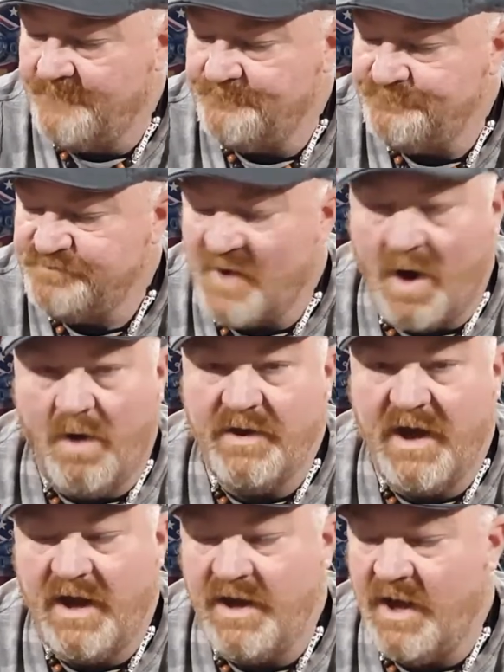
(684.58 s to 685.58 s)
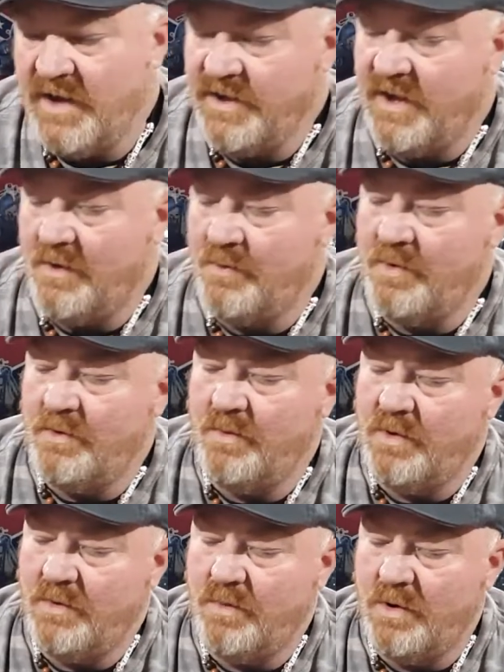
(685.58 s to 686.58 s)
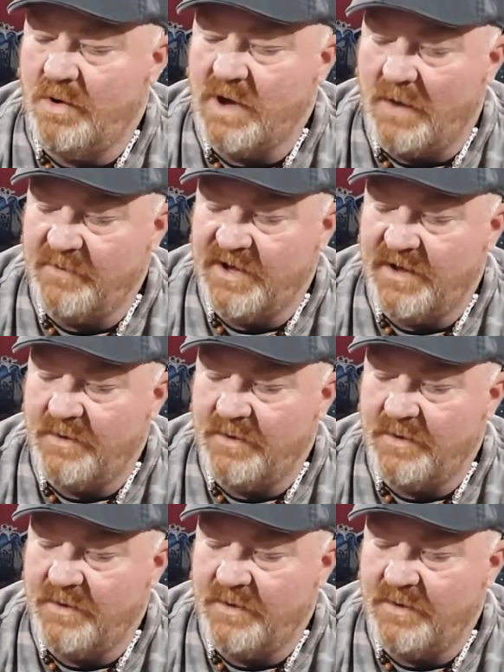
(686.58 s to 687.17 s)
Oh, yeah. We'll accommodate.